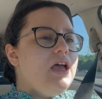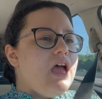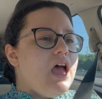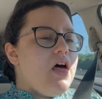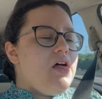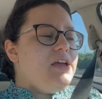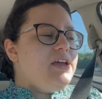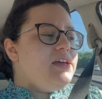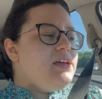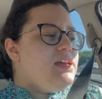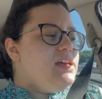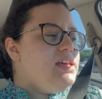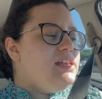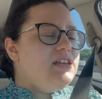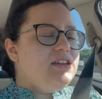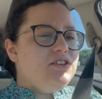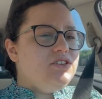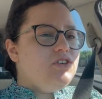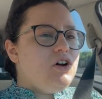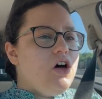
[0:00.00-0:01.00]
like, he
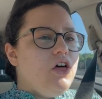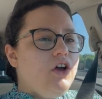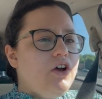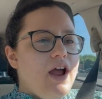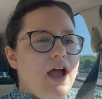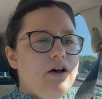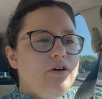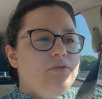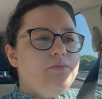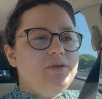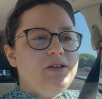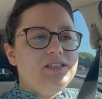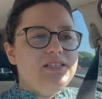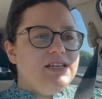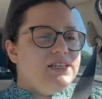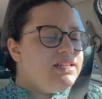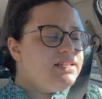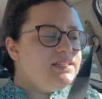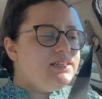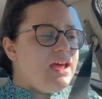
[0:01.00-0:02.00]
didn't call her out because
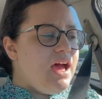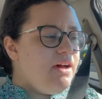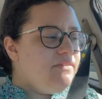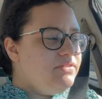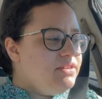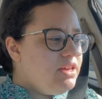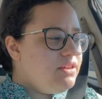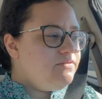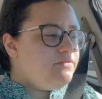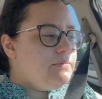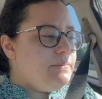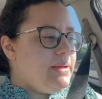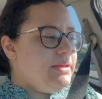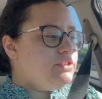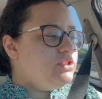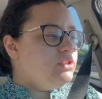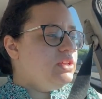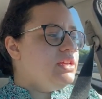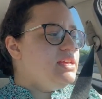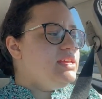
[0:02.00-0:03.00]
he doesn't have the
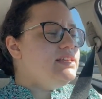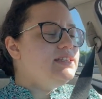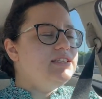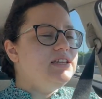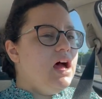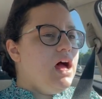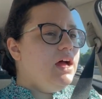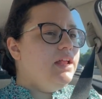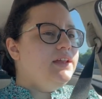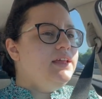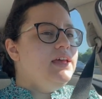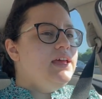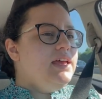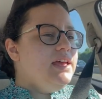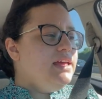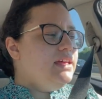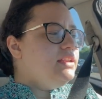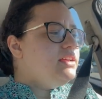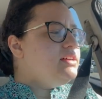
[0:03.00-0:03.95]
information. Like, he's not in